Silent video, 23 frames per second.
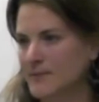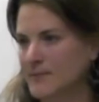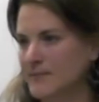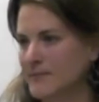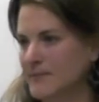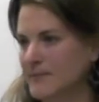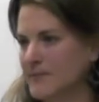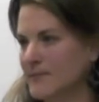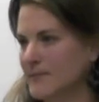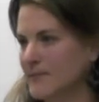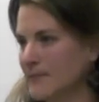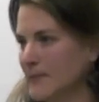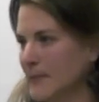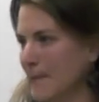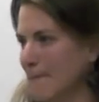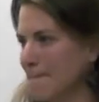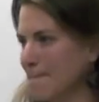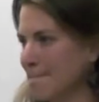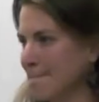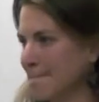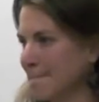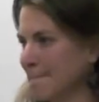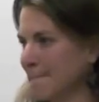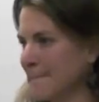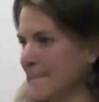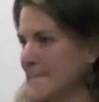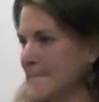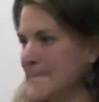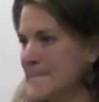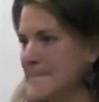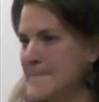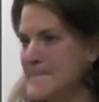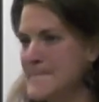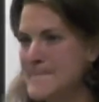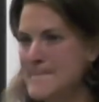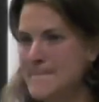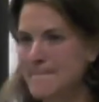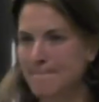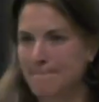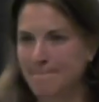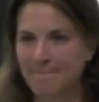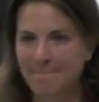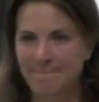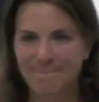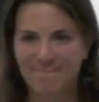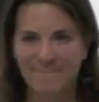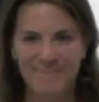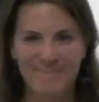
[no speech]